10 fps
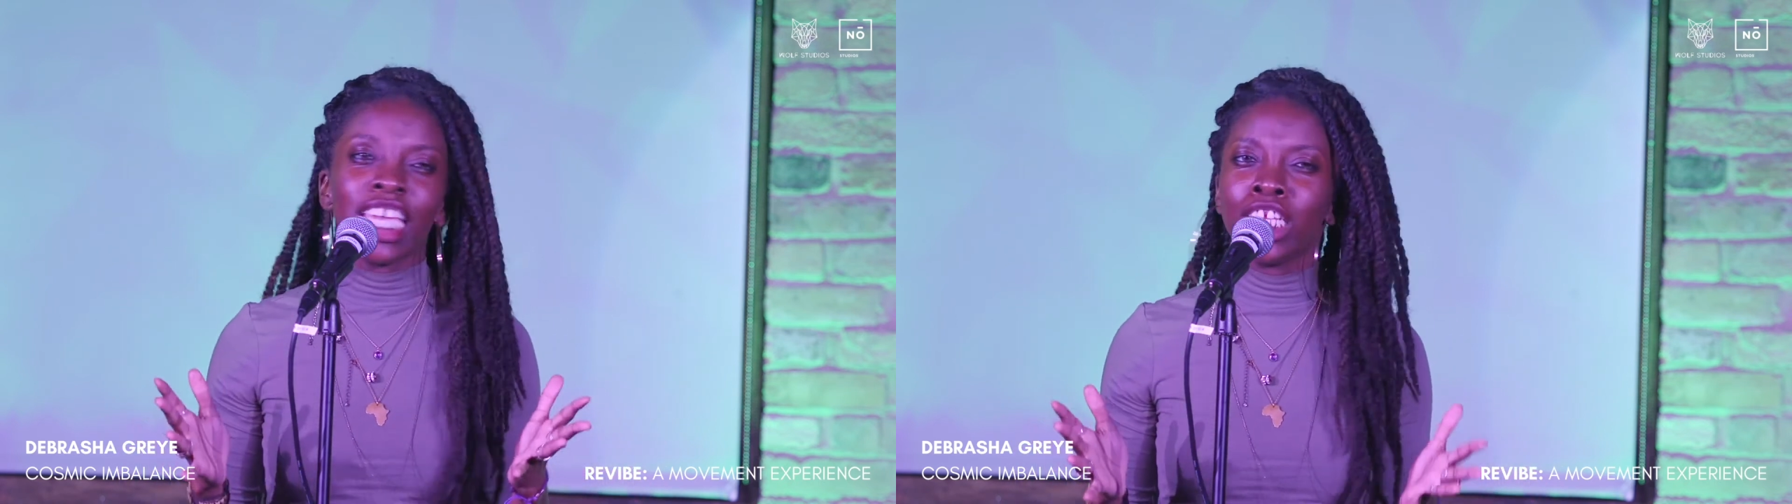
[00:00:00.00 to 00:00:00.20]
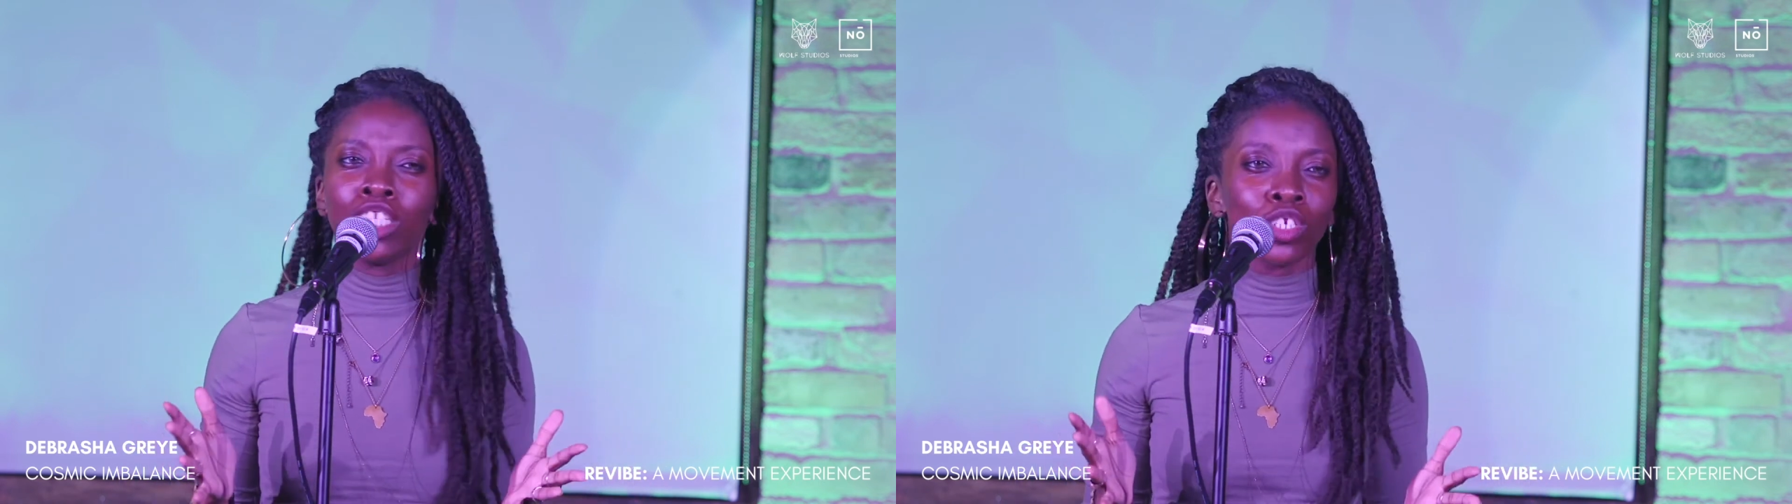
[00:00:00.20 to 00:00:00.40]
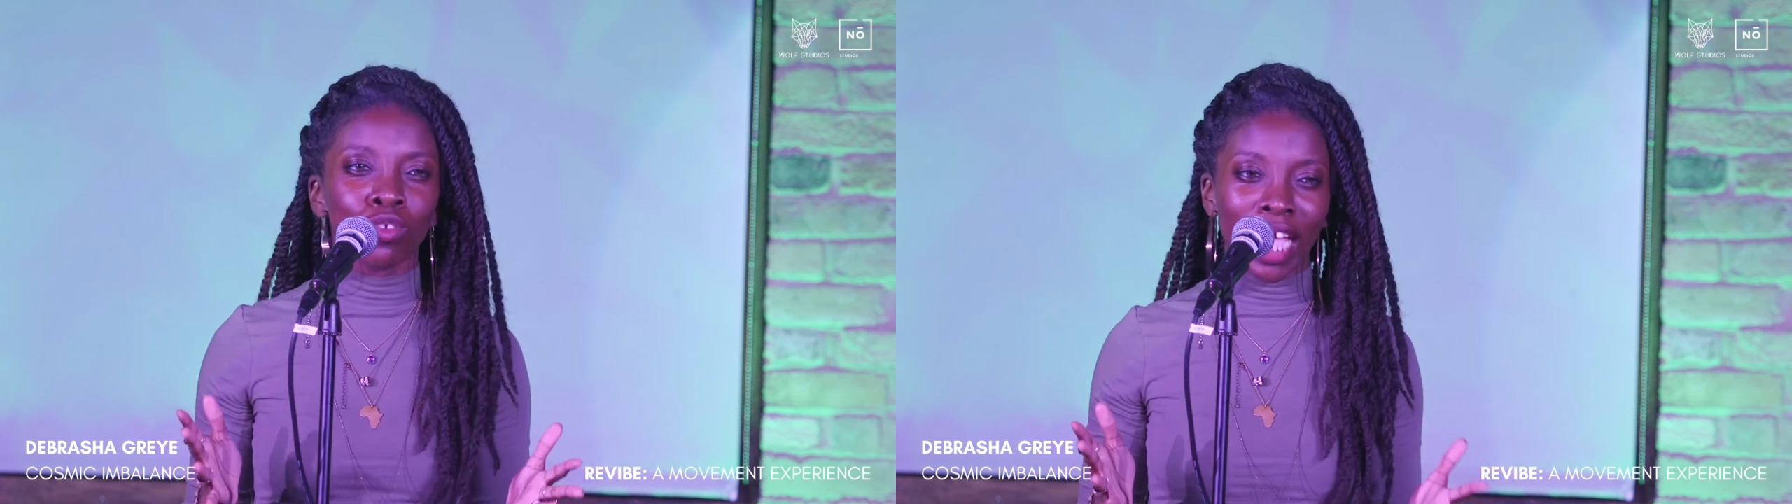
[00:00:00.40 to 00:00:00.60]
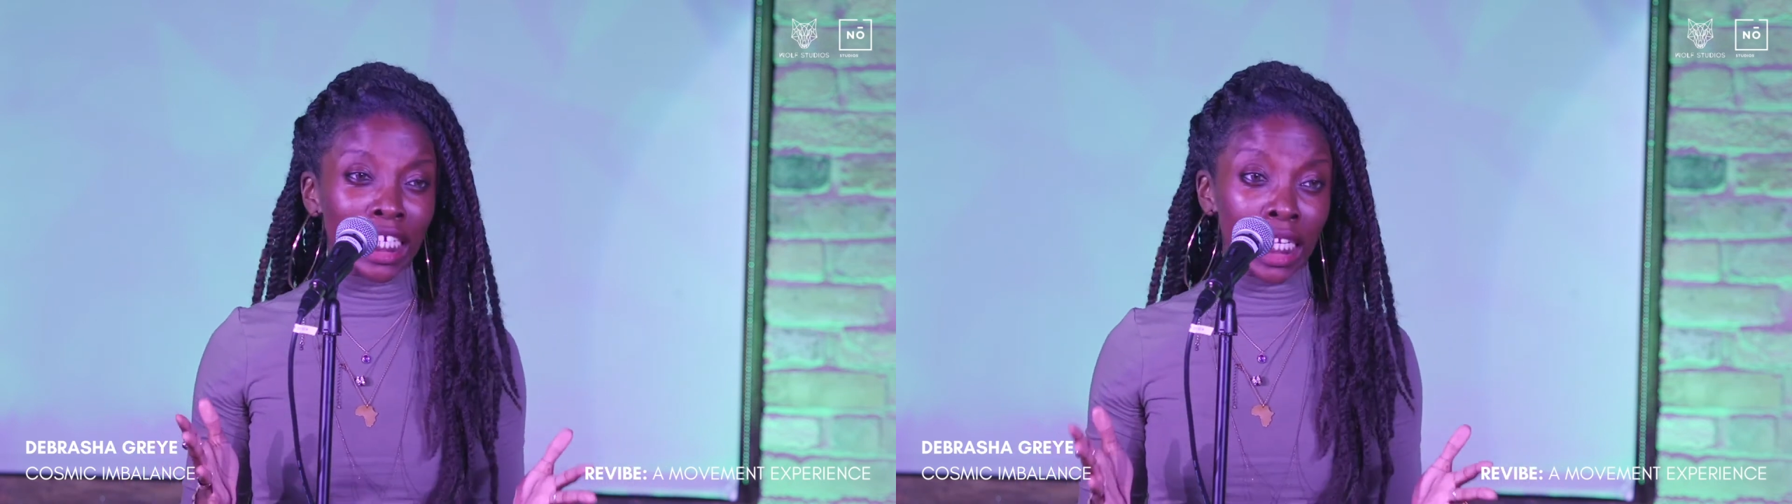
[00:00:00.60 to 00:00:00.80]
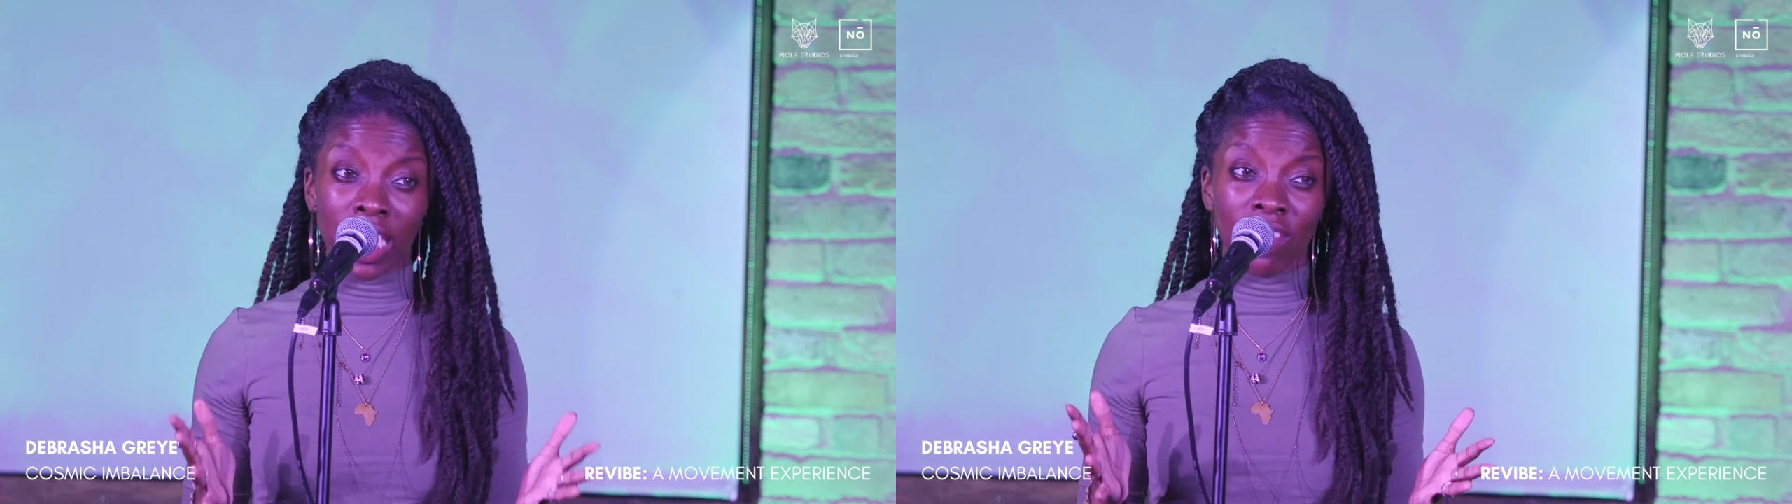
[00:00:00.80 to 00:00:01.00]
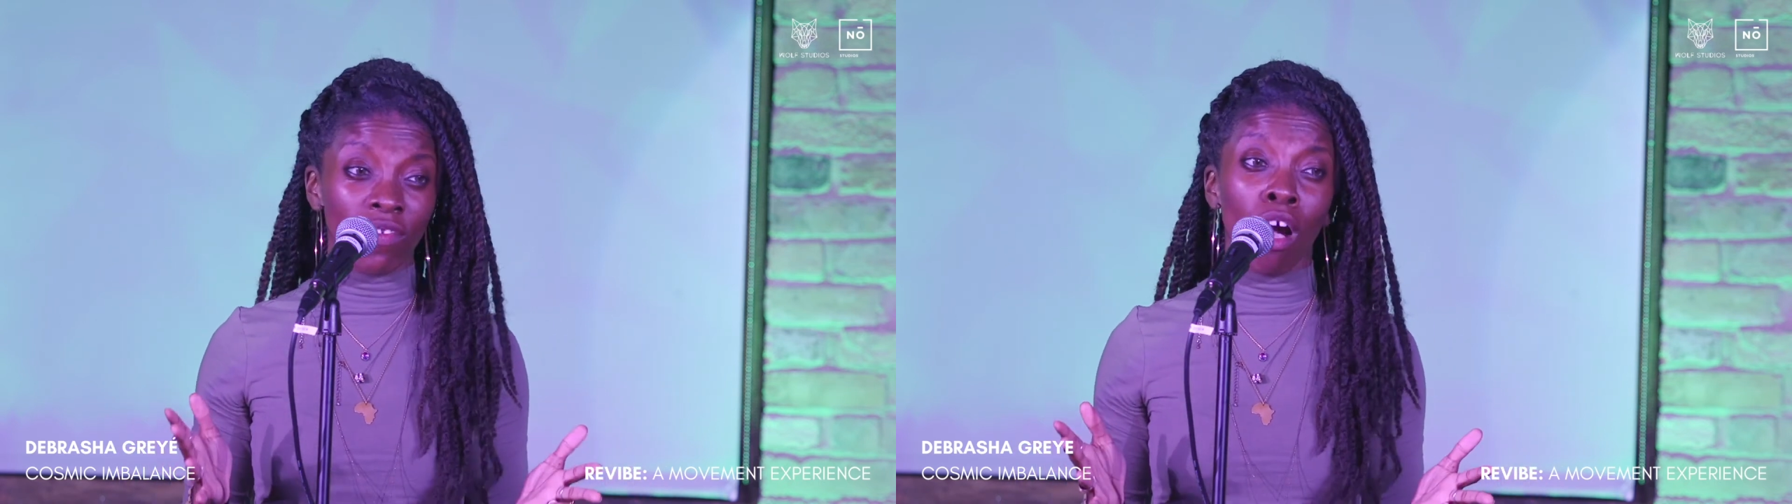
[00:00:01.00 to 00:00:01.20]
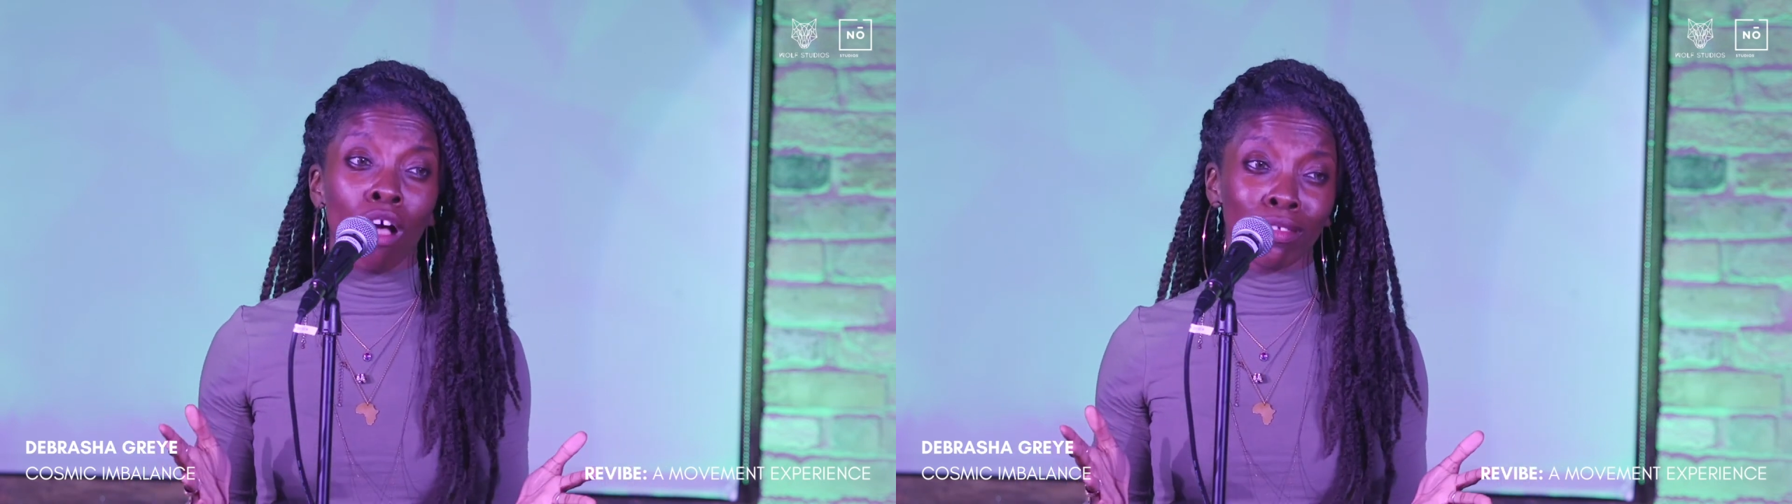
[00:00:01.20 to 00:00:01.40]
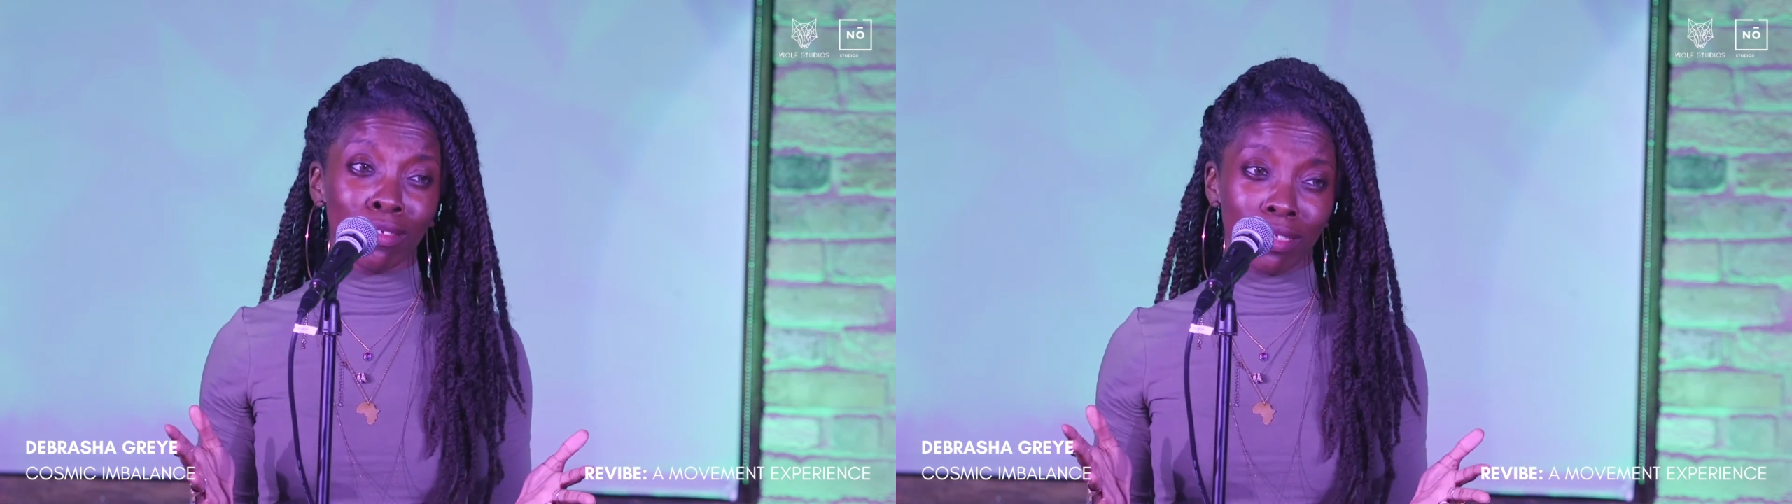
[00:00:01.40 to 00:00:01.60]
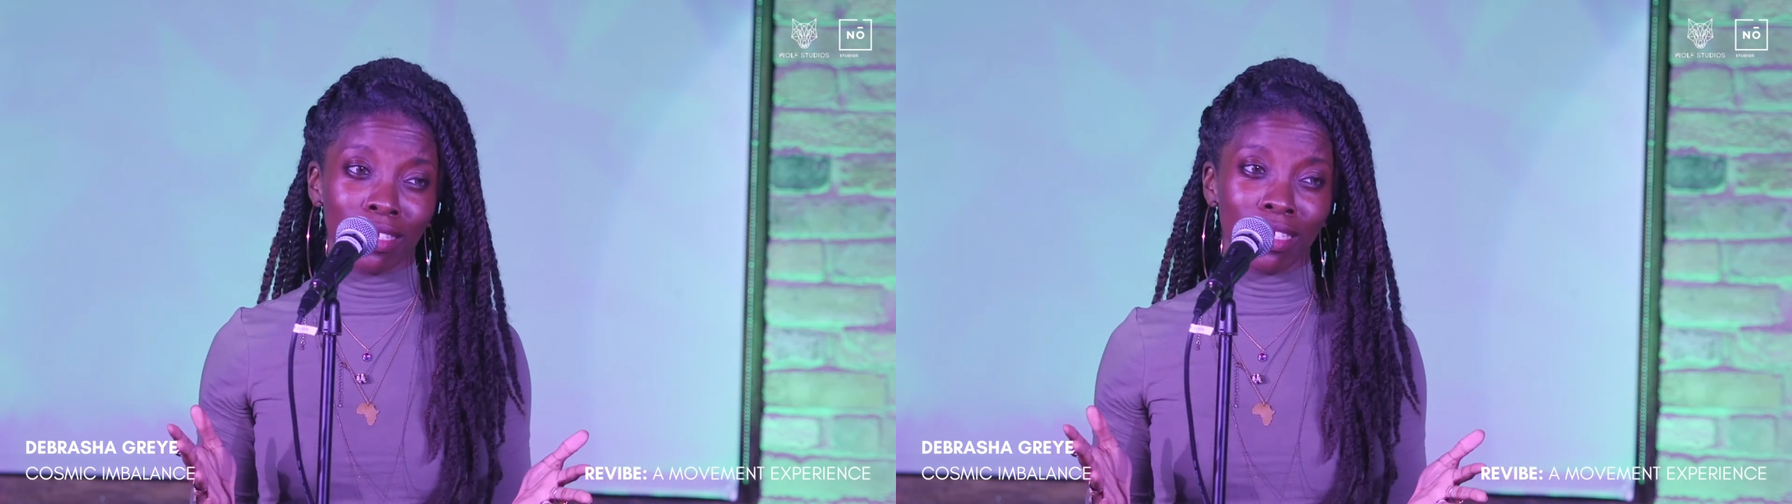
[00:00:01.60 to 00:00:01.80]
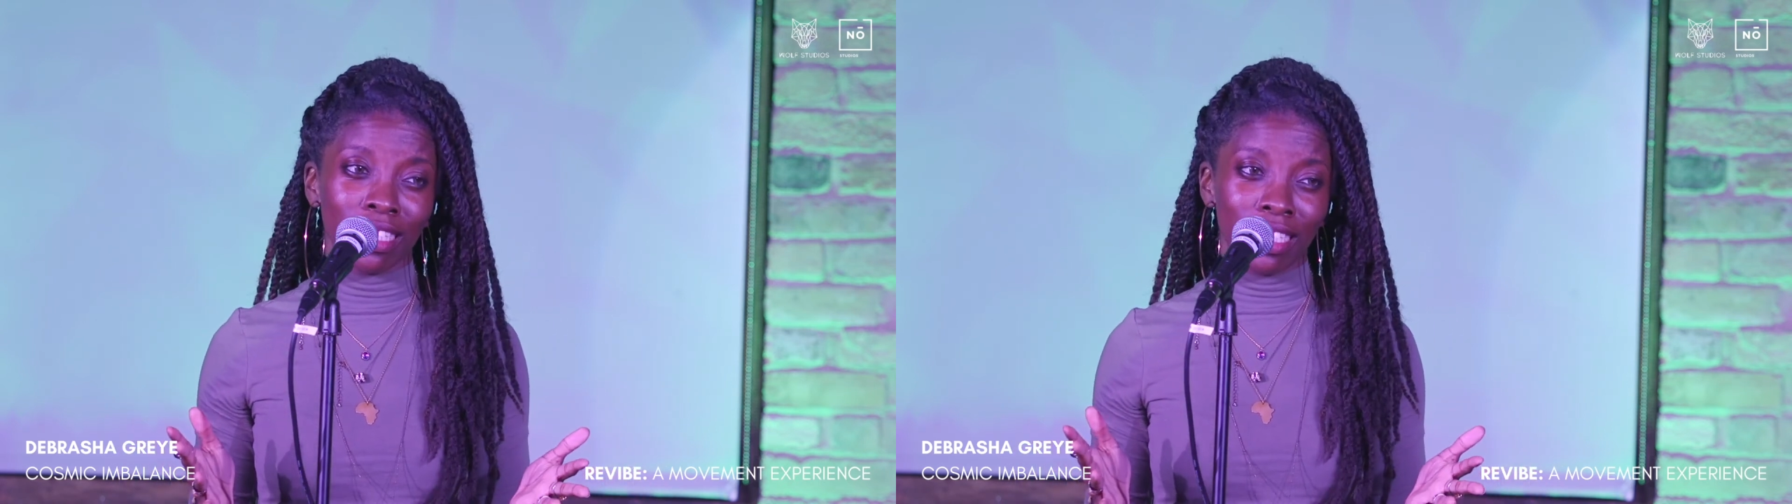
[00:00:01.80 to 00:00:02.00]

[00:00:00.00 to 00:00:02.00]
indirectly false,